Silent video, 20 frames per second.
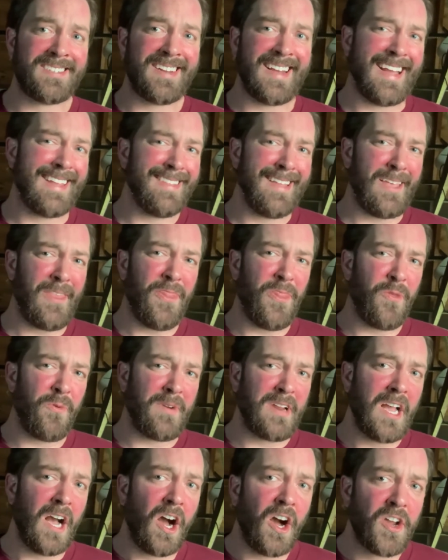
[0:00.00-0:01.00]
had like
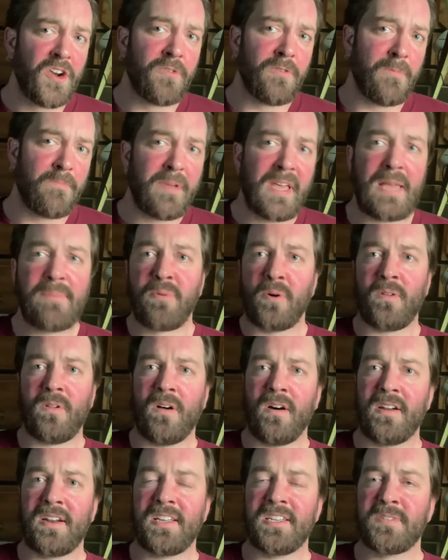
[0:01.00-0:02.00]
300 people
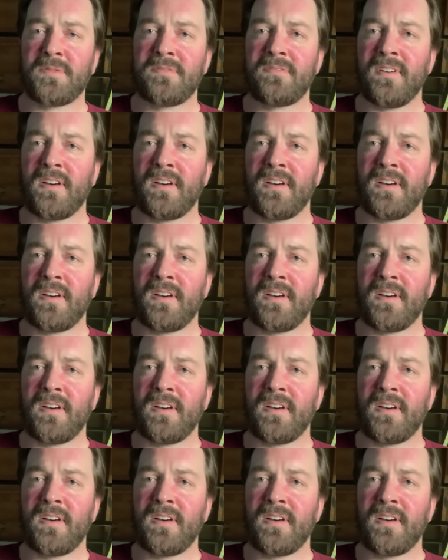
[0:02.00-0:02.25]
on his